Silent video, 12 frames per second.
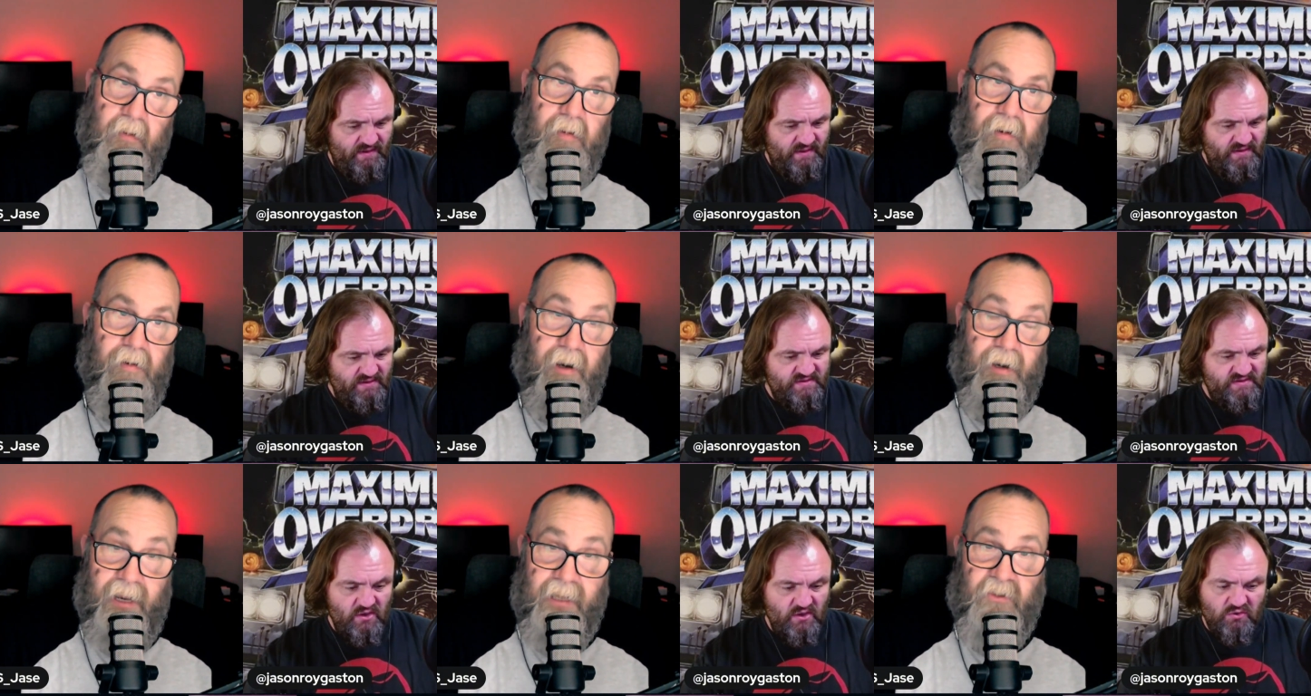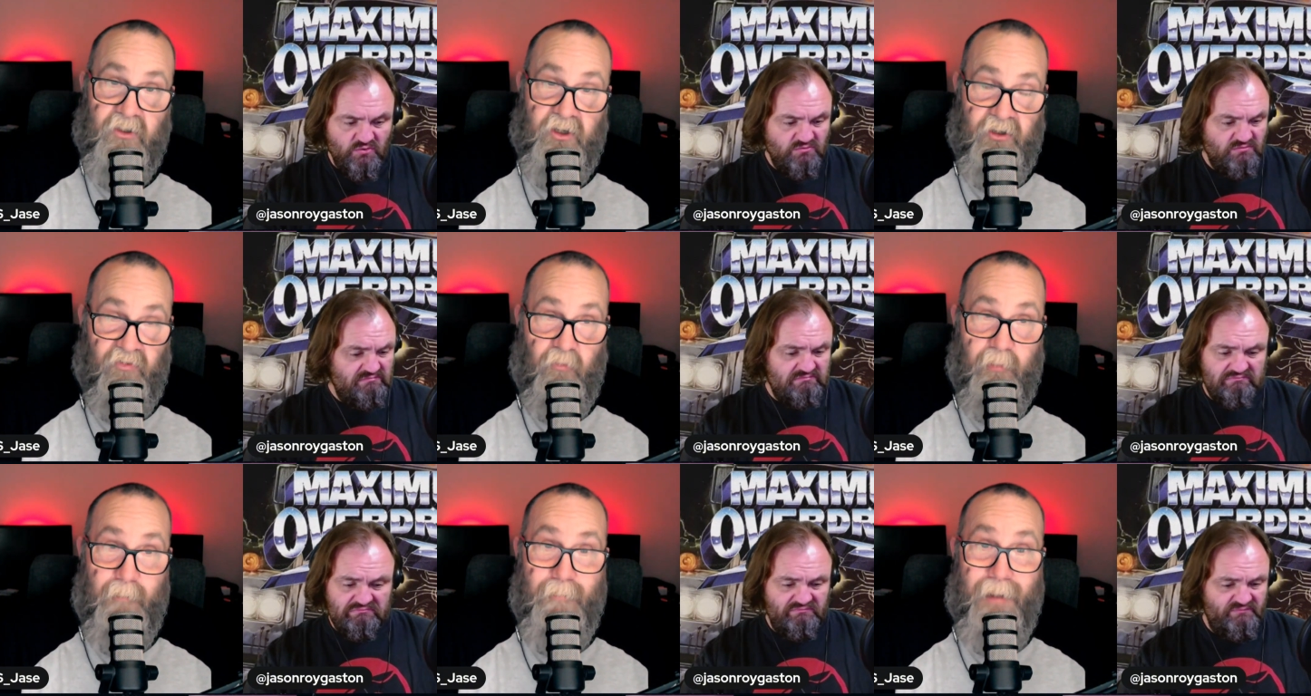Speaker 1: So and that's just
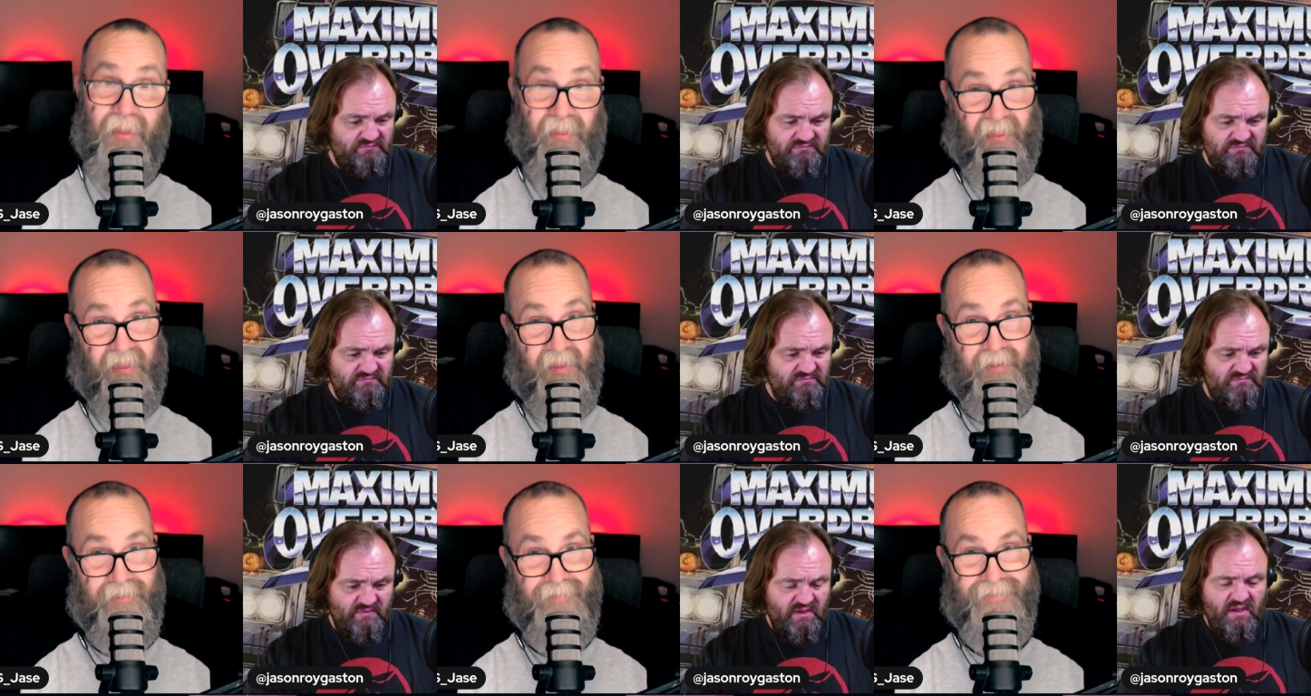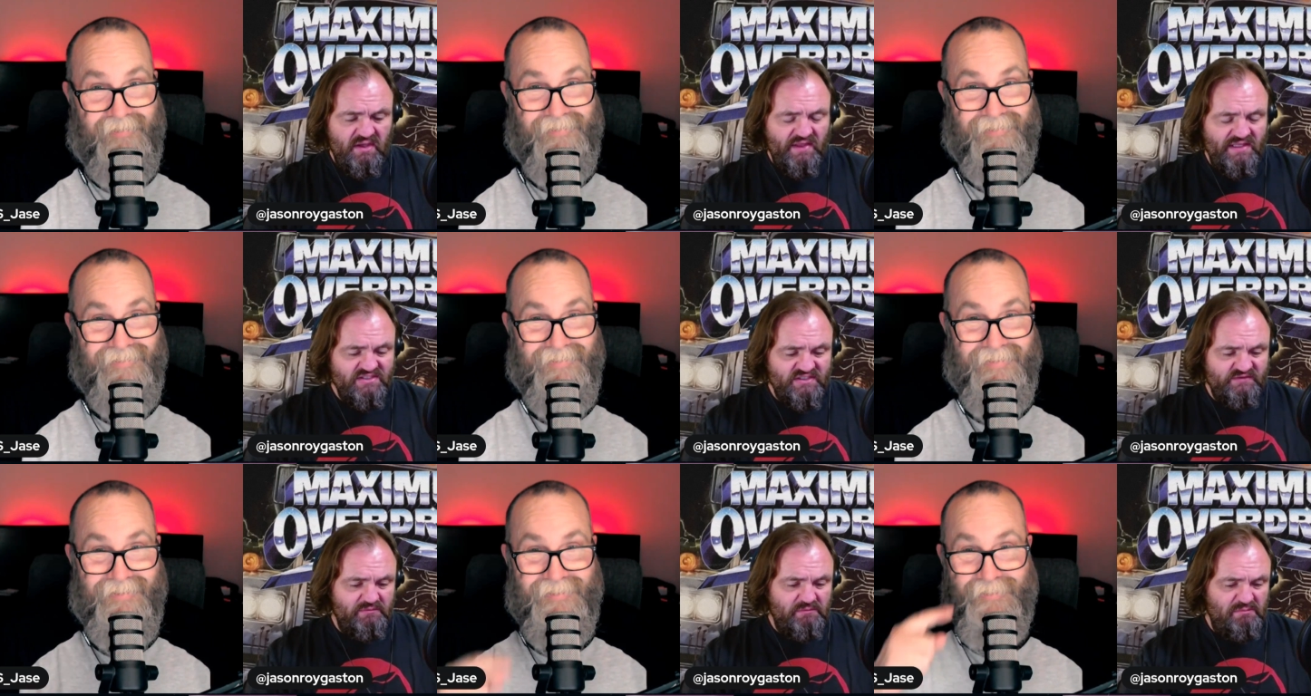
Speaker 2: from a month. That's
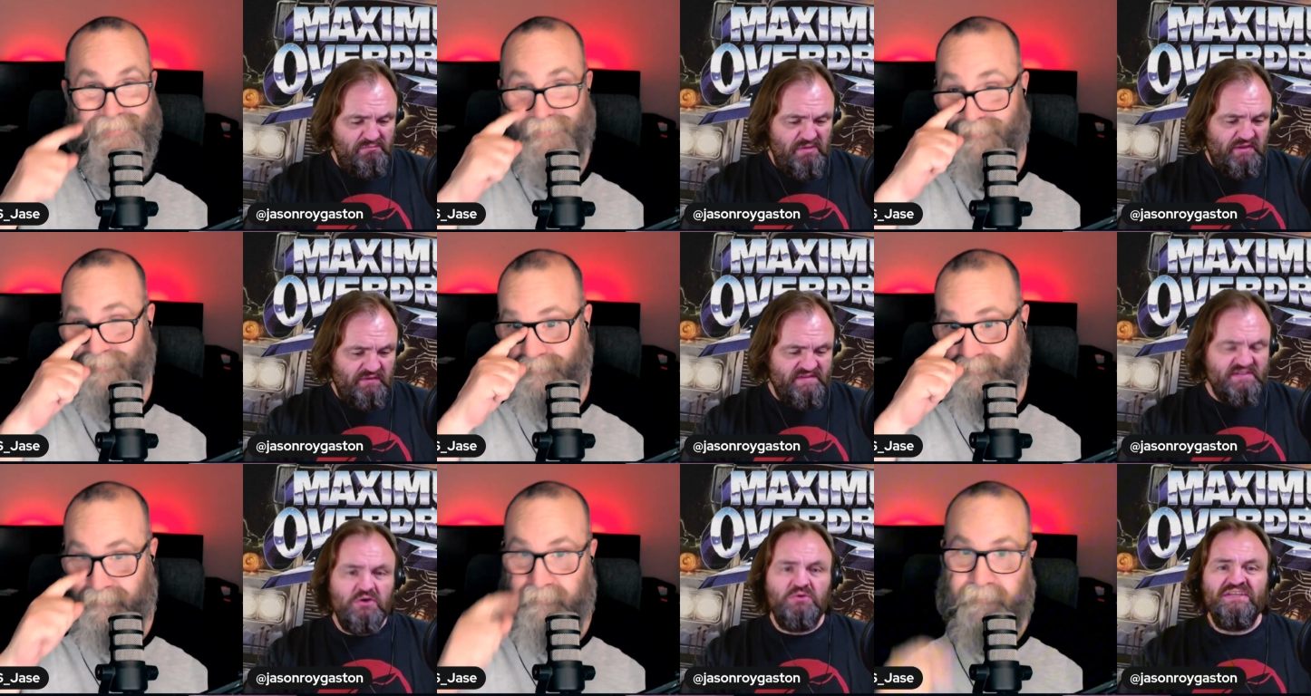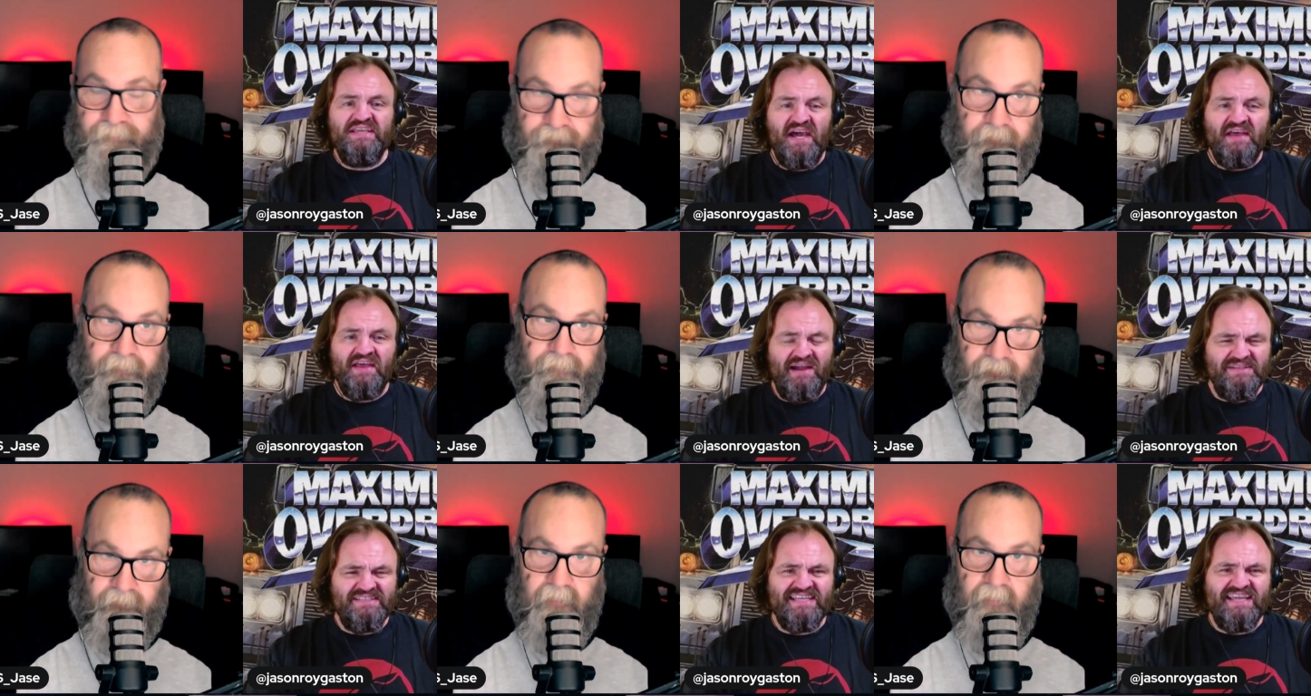just from a month. So yeah, I
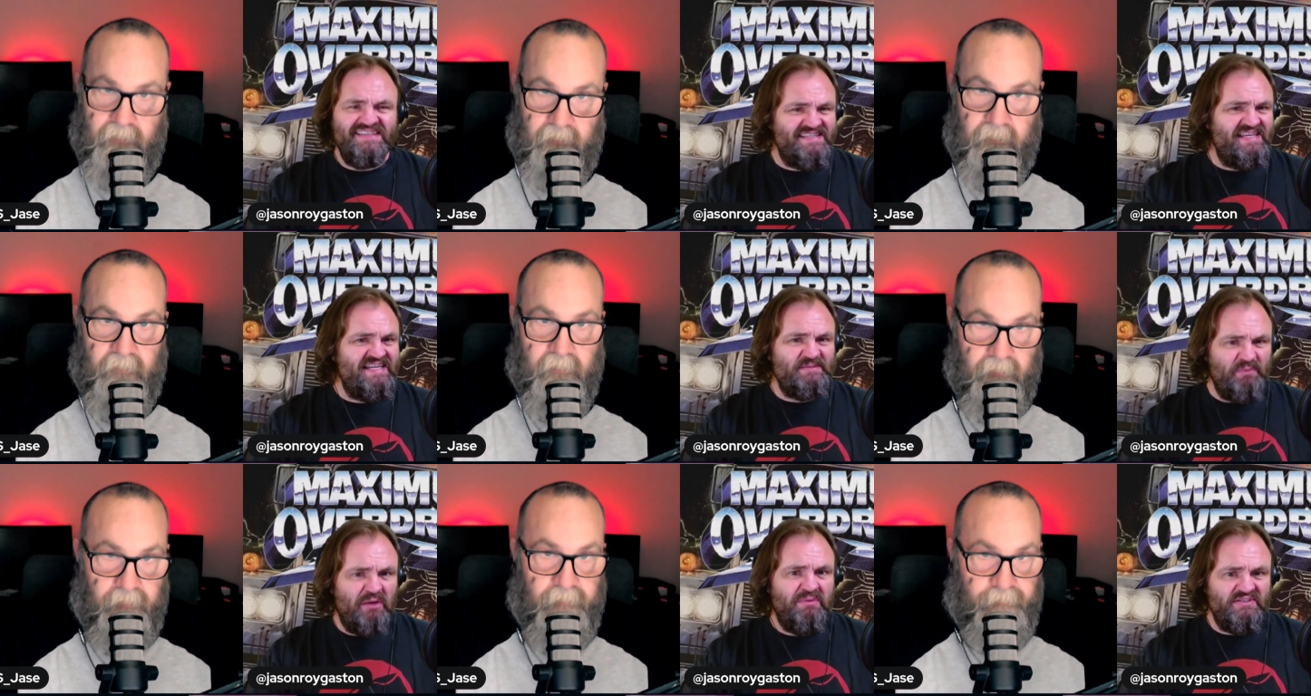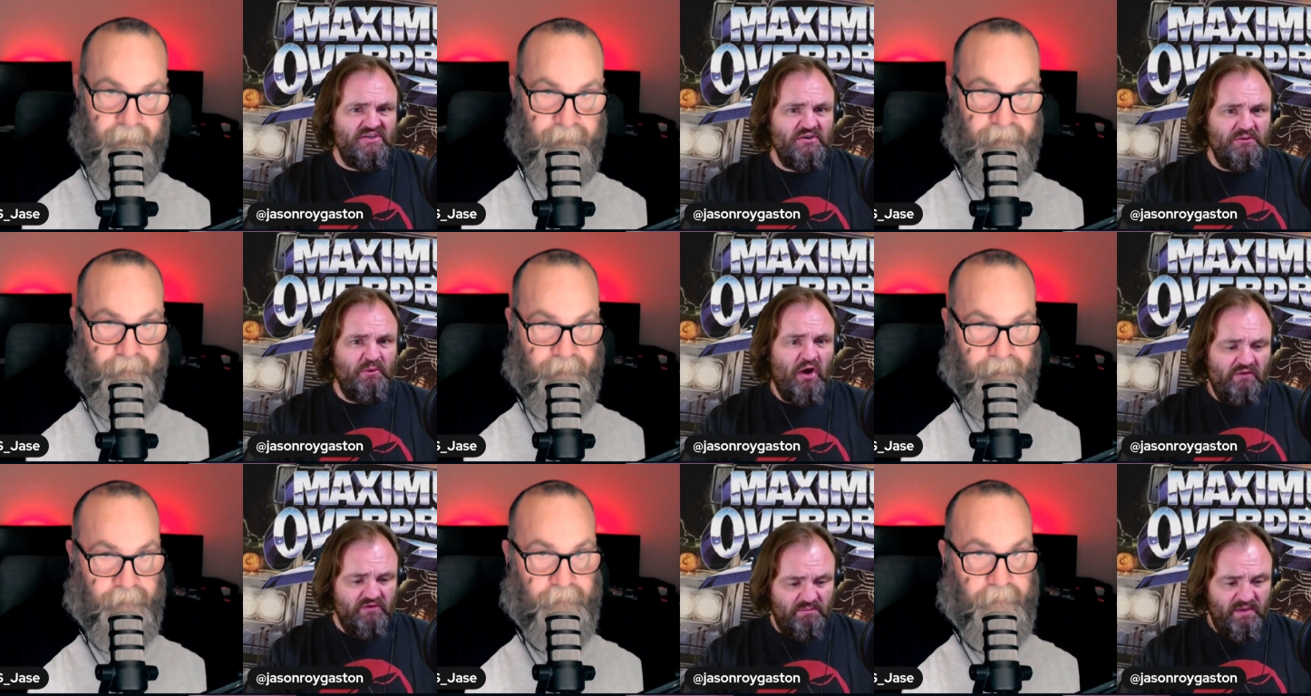would say this thing has probably turned a
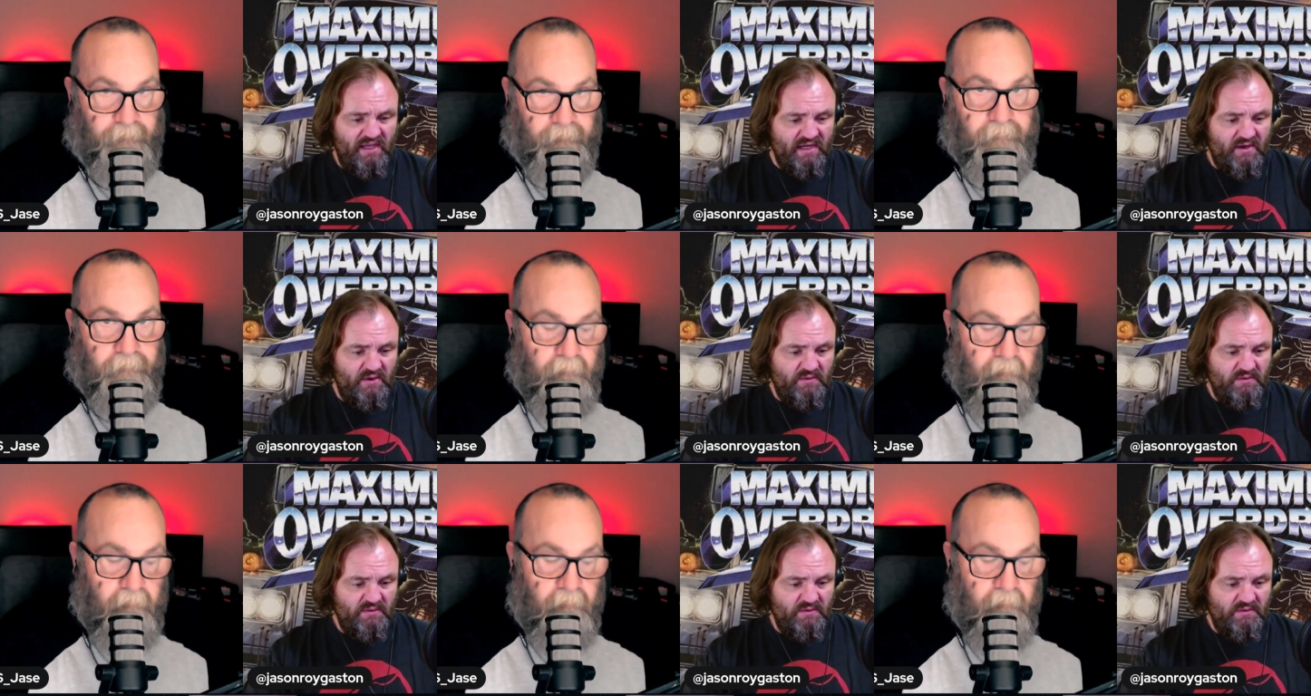profit by now.